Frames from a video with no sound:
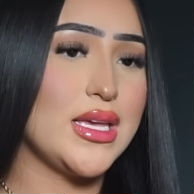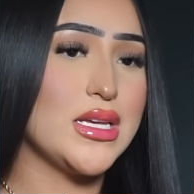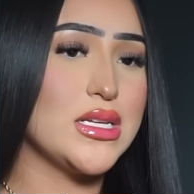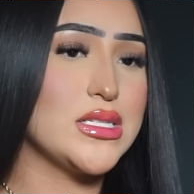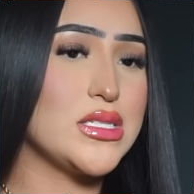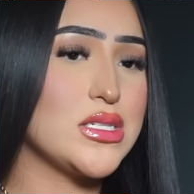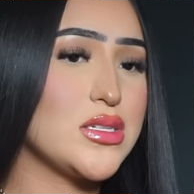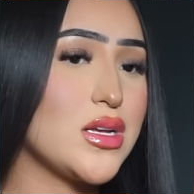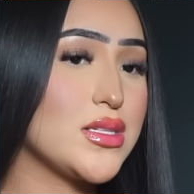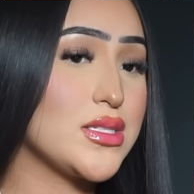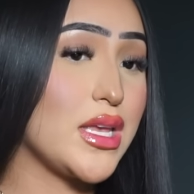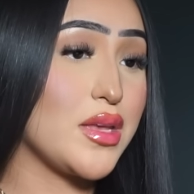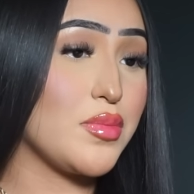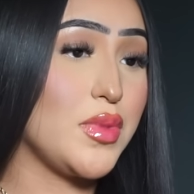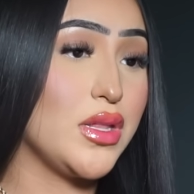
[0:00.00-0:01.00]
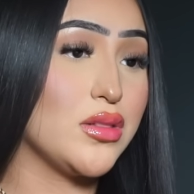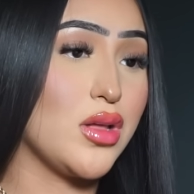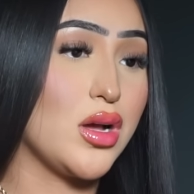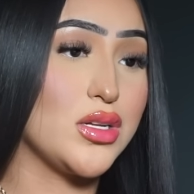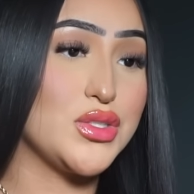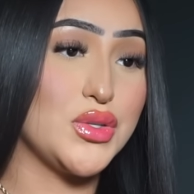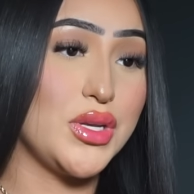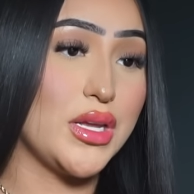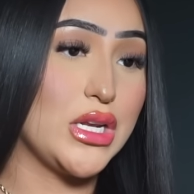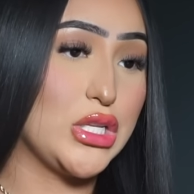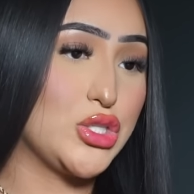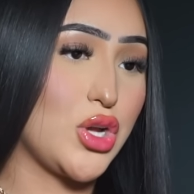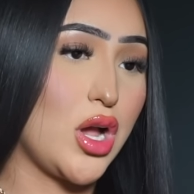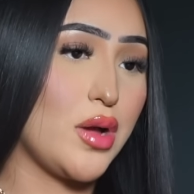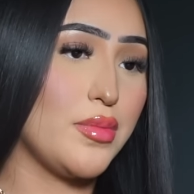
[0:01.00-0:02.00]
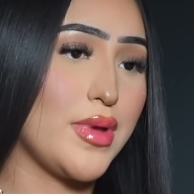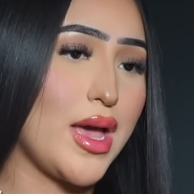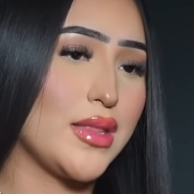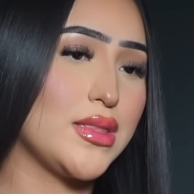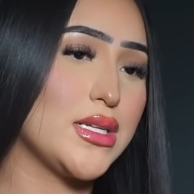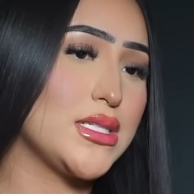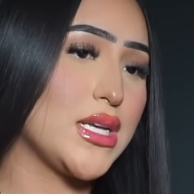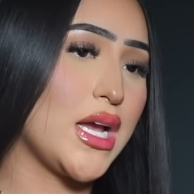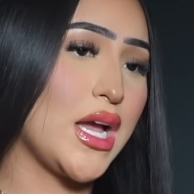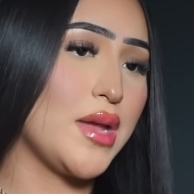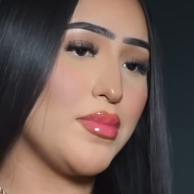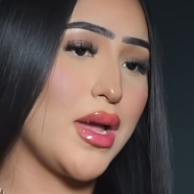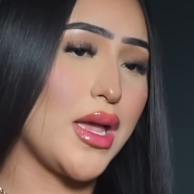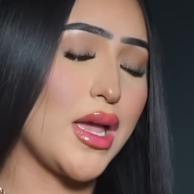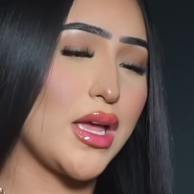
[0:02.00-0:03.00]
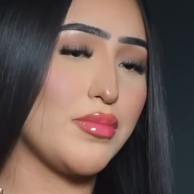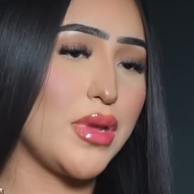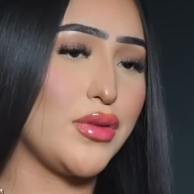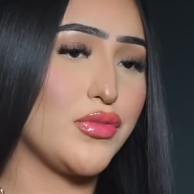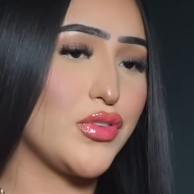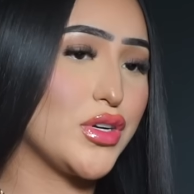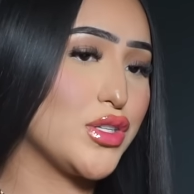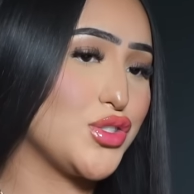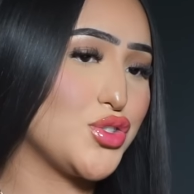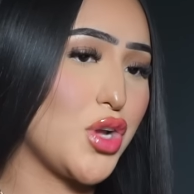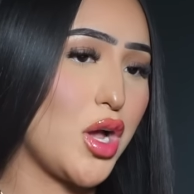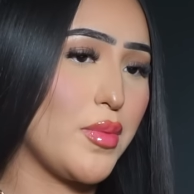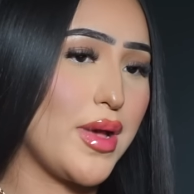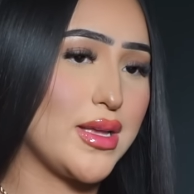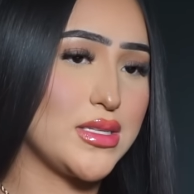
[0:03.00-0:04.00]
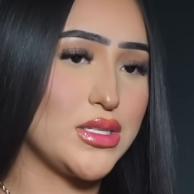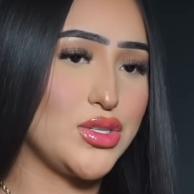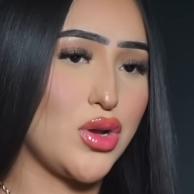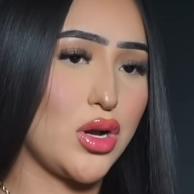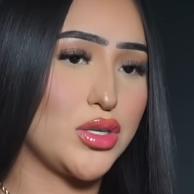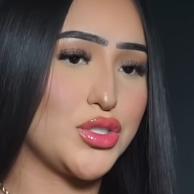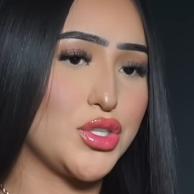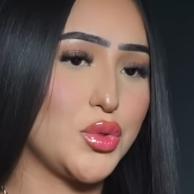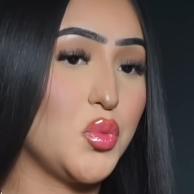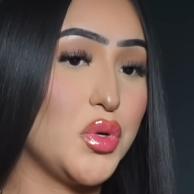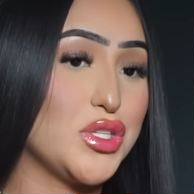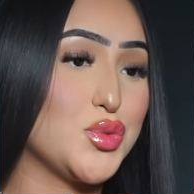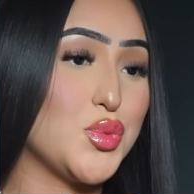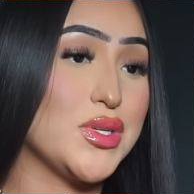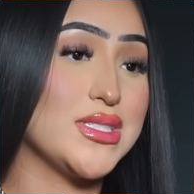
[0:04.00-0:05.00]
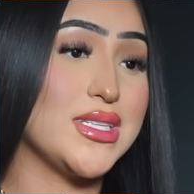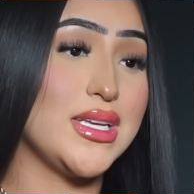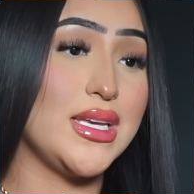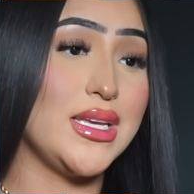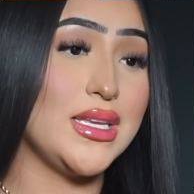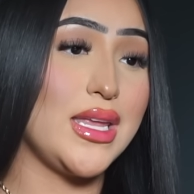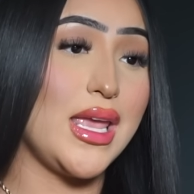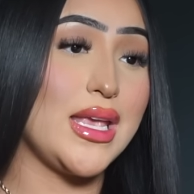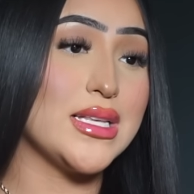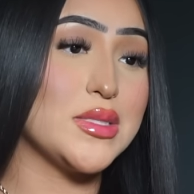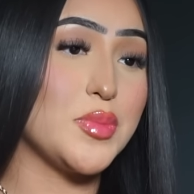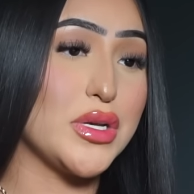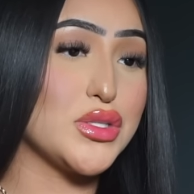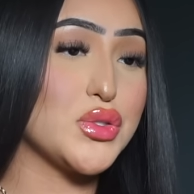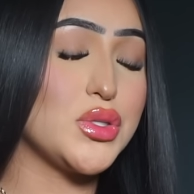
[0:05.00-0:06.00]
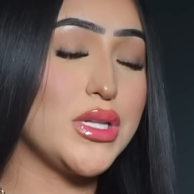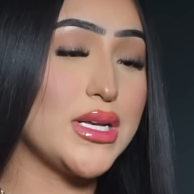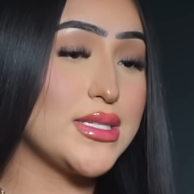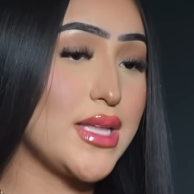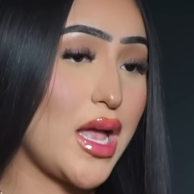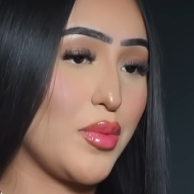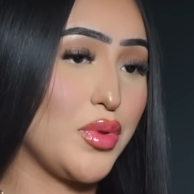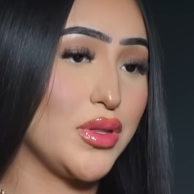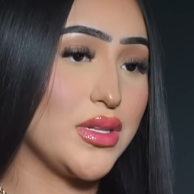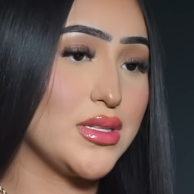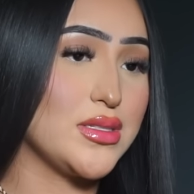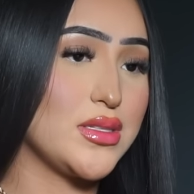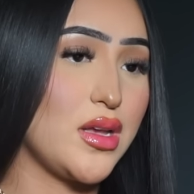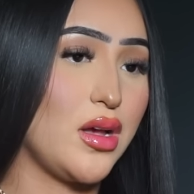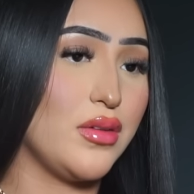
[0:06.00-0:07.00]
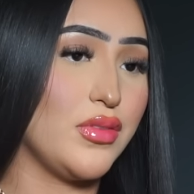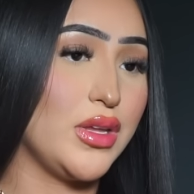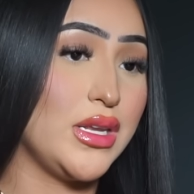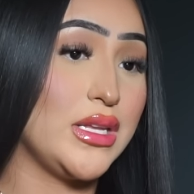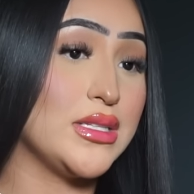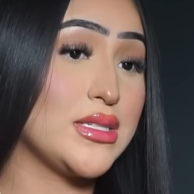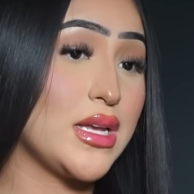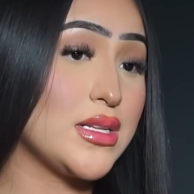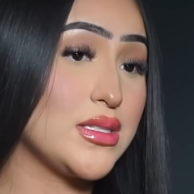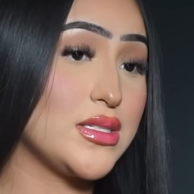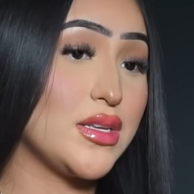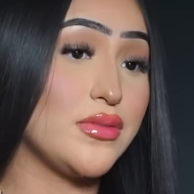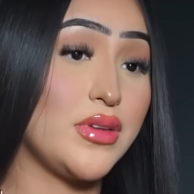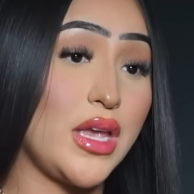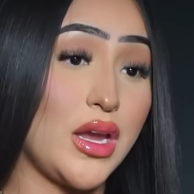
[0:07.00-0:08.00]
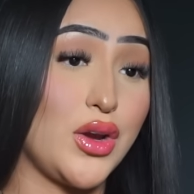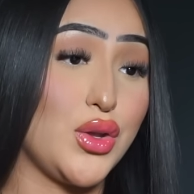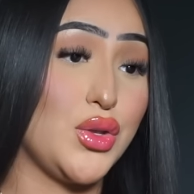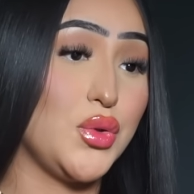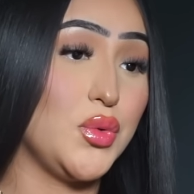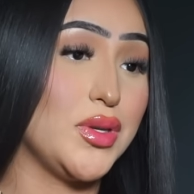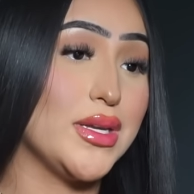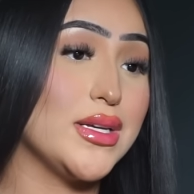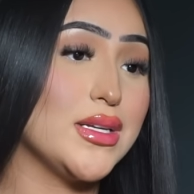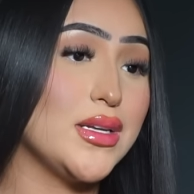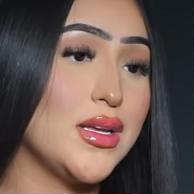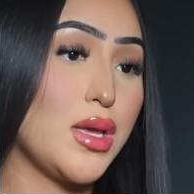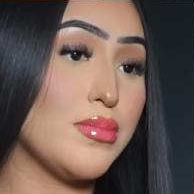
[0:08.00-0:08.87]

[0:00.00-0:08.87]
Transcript: It did not take me long to get a job. At the time, I had my first job as a doctor, which was in a specialized ambulance of an intensive care unit.